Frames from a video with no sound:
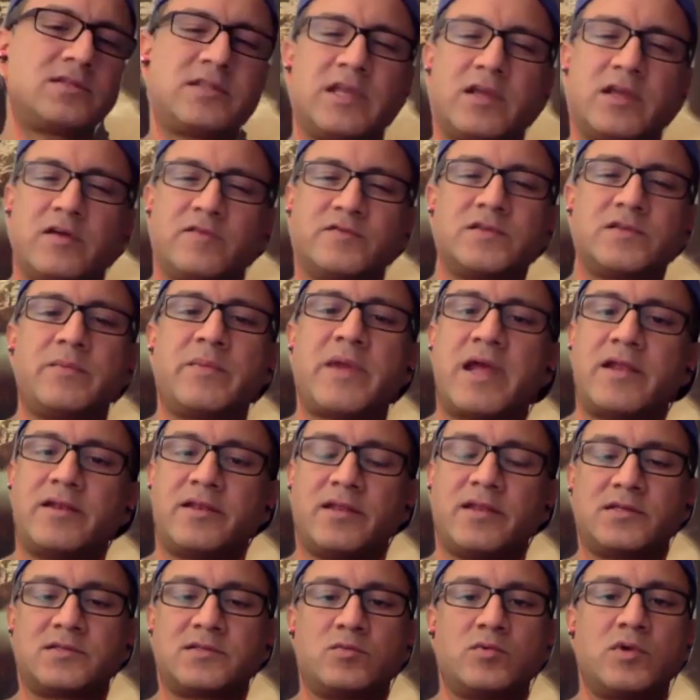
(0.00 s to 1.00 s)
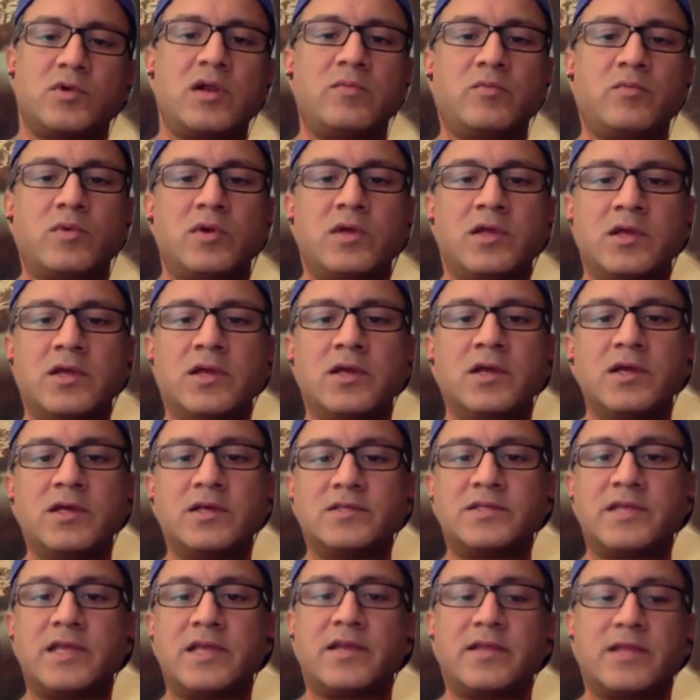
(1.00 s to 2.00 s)
thing of semantics where I'm
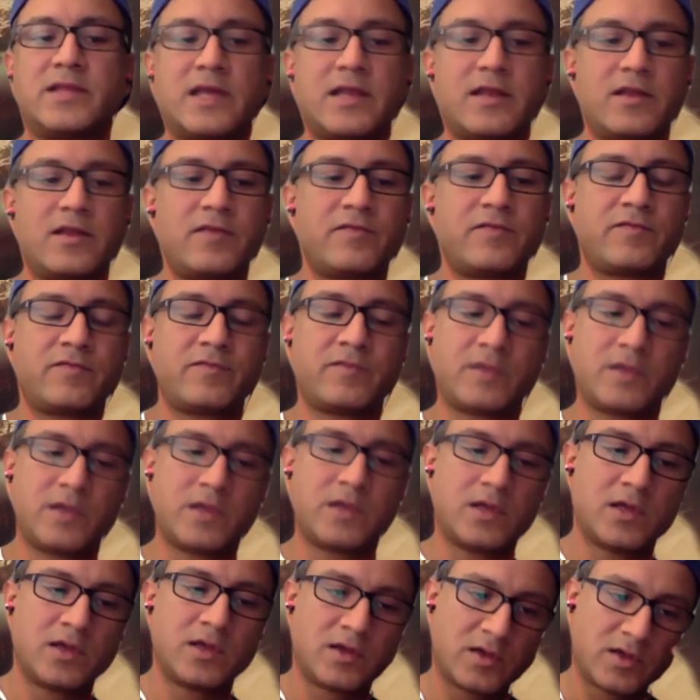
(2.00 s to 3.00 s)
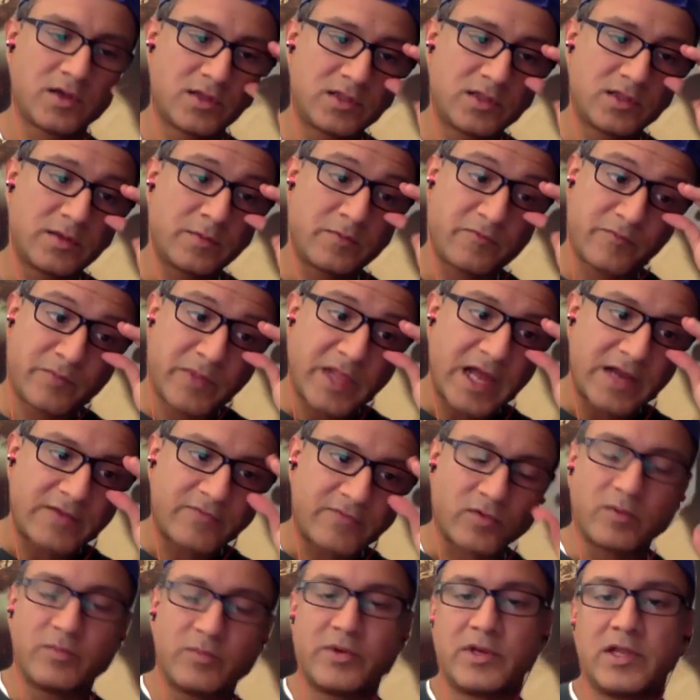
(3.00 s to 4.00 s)
saying that if the
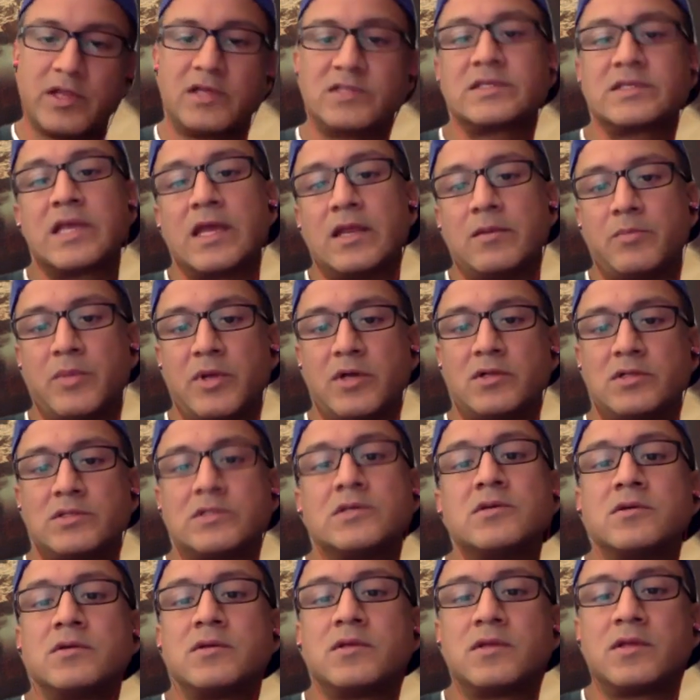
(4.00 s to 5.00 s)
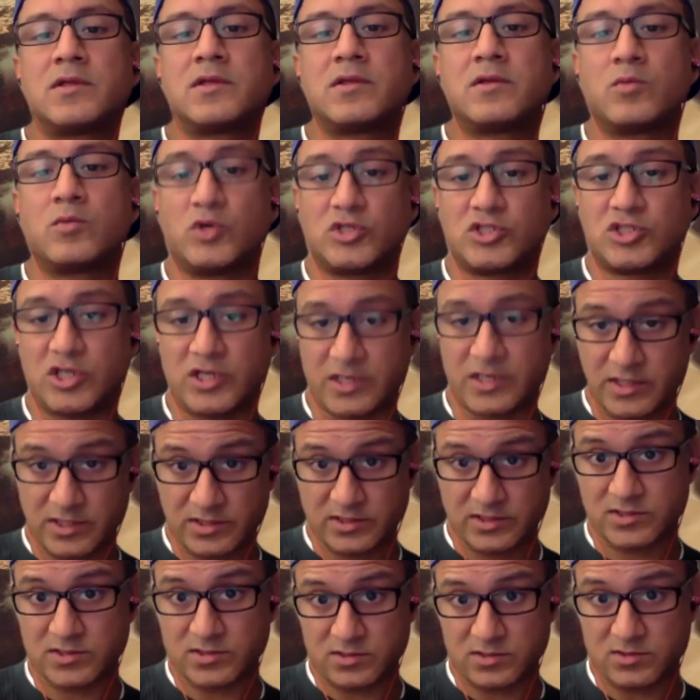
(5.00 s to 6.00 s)
platform does get built, which it
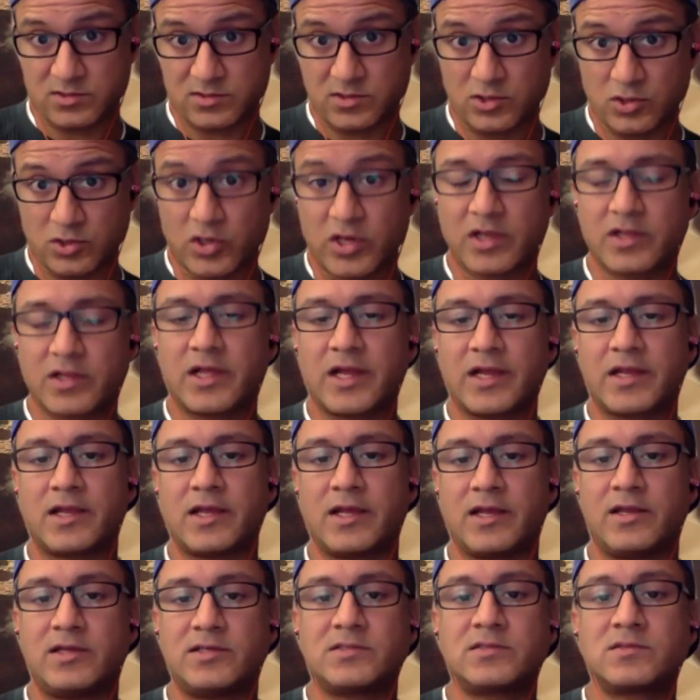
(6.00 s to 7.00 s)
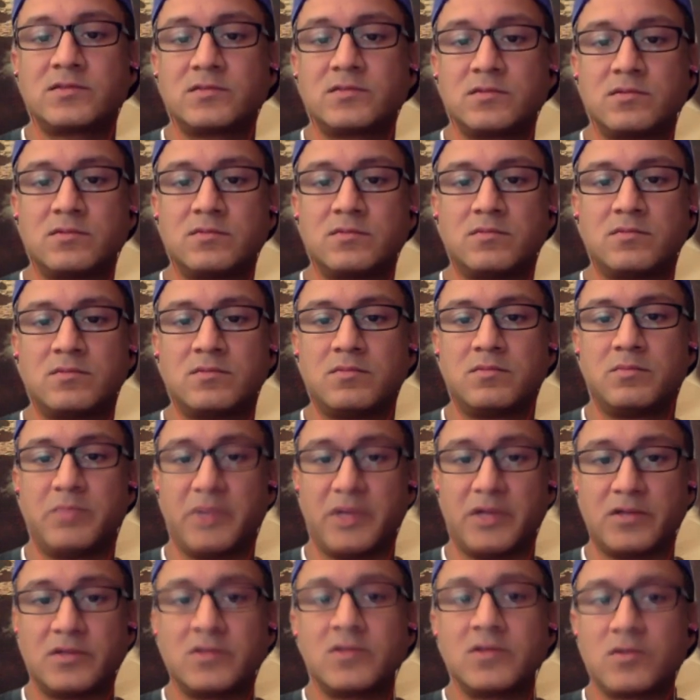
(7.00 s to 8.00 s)
is looking like it is
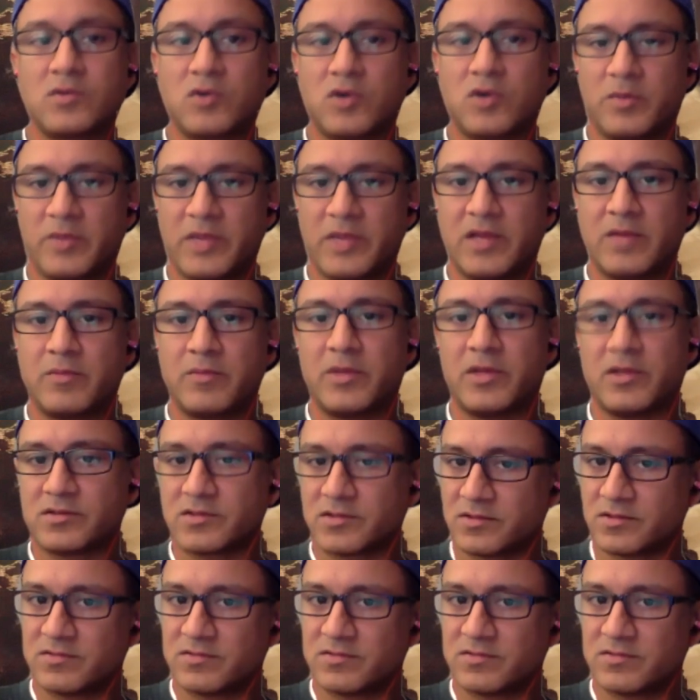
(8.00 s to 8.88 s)
built or being built,